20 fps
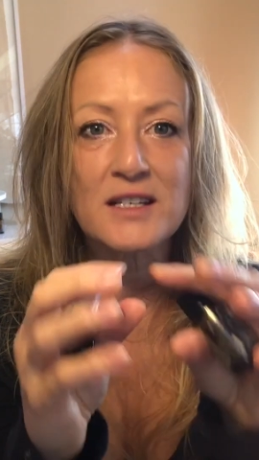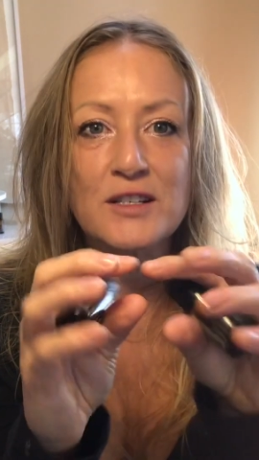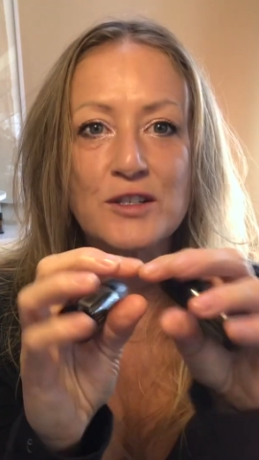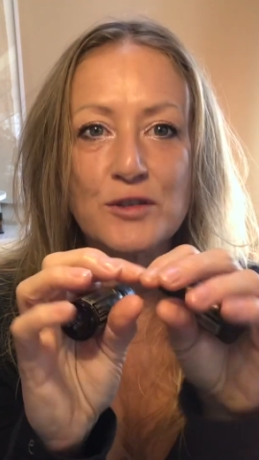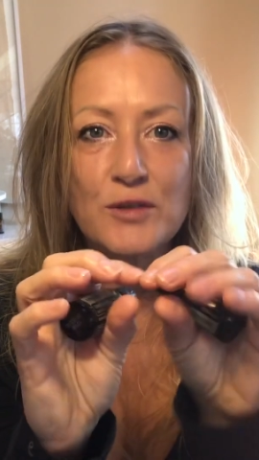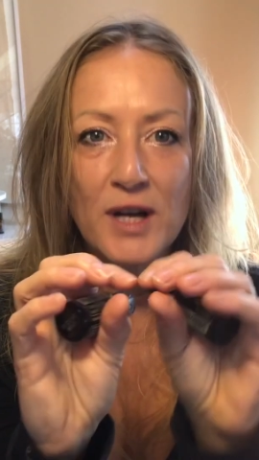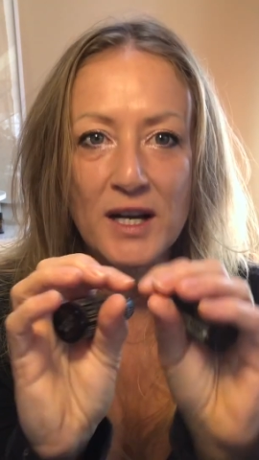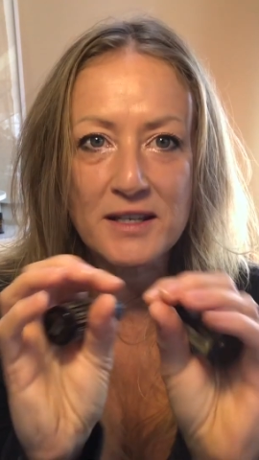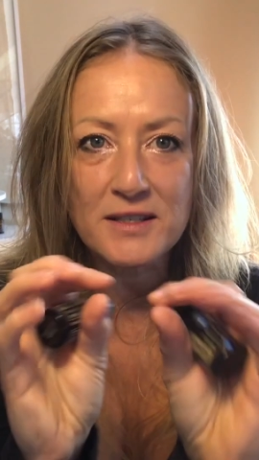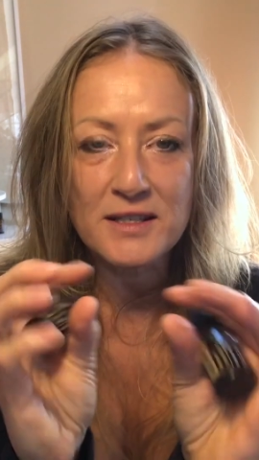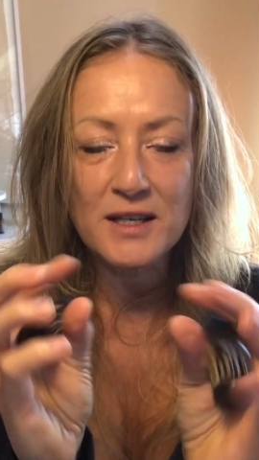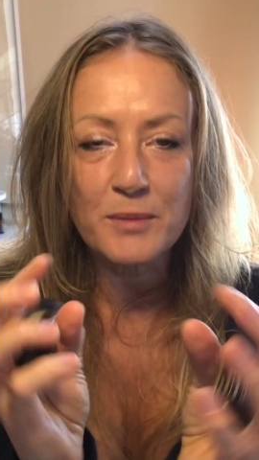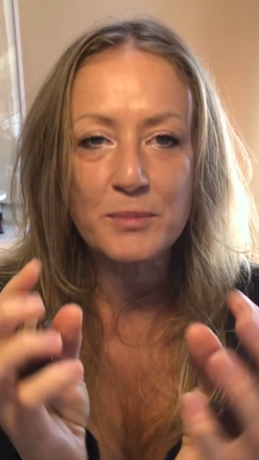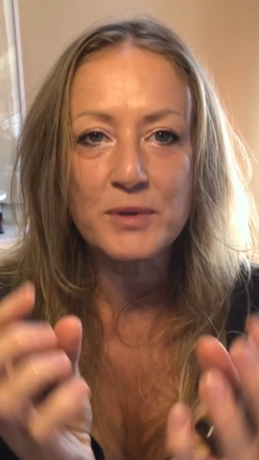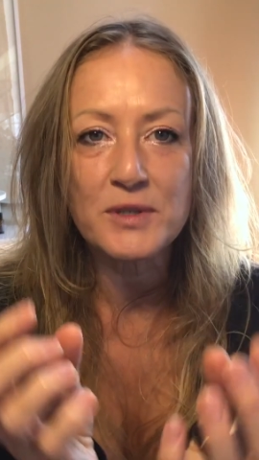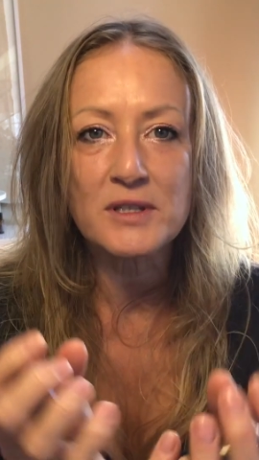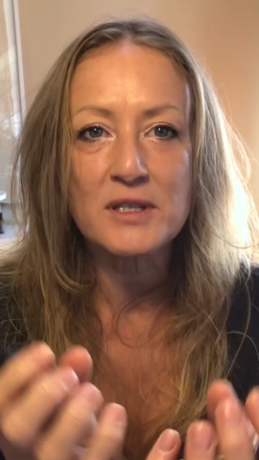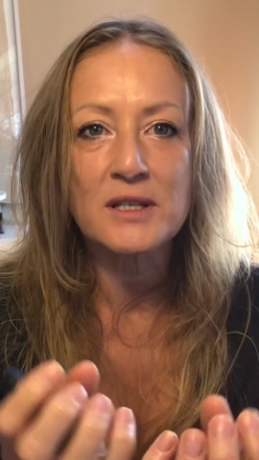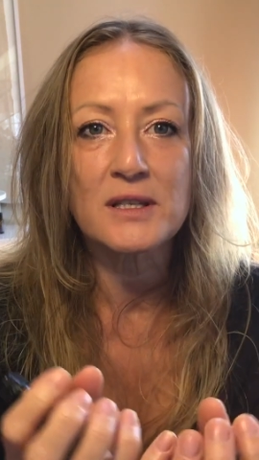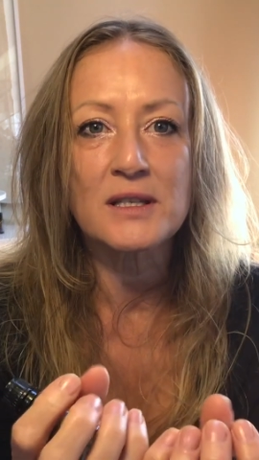it dries up
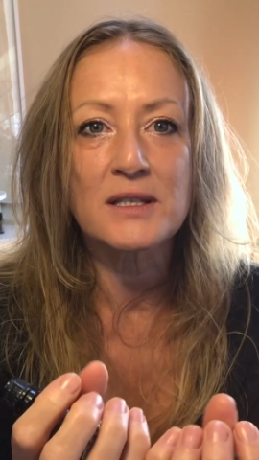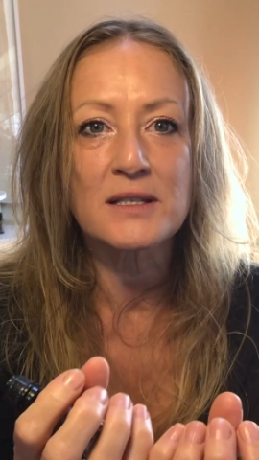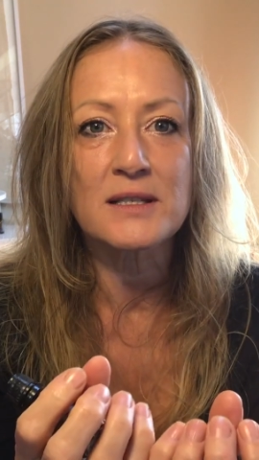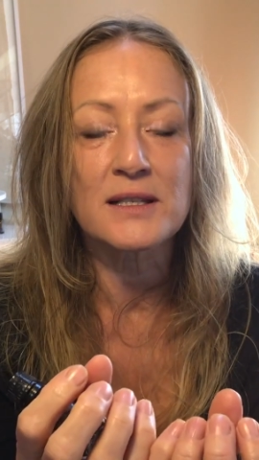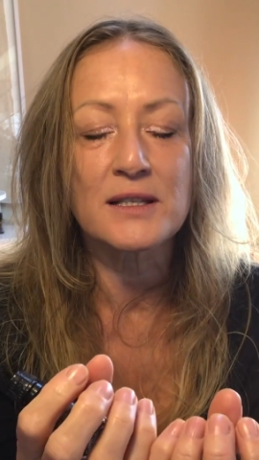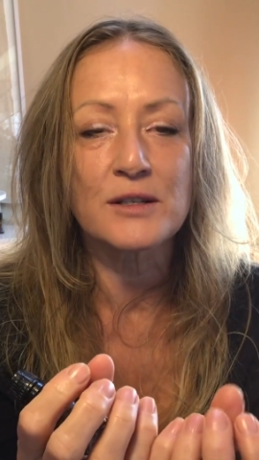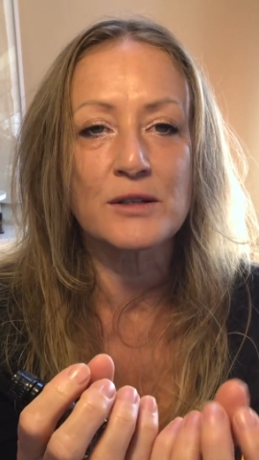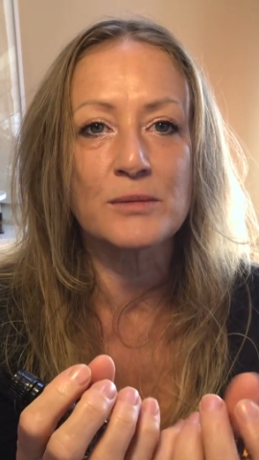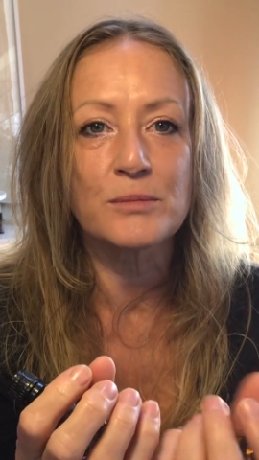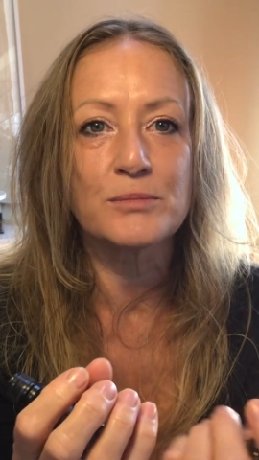into these little